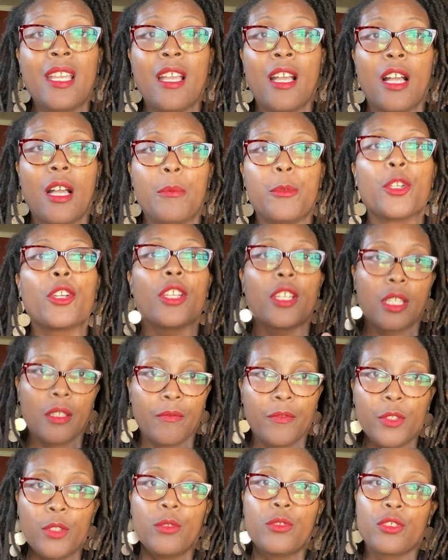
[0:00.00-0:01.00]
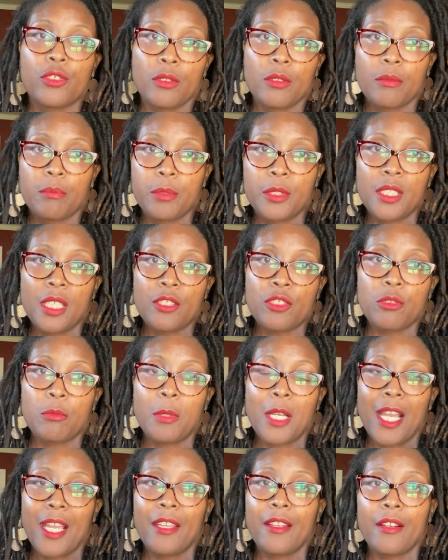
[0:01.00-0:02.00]
You're going to confuse your potential
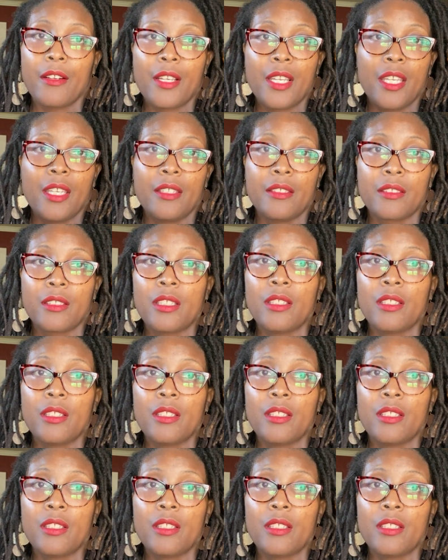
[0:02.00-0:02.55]
buyer, and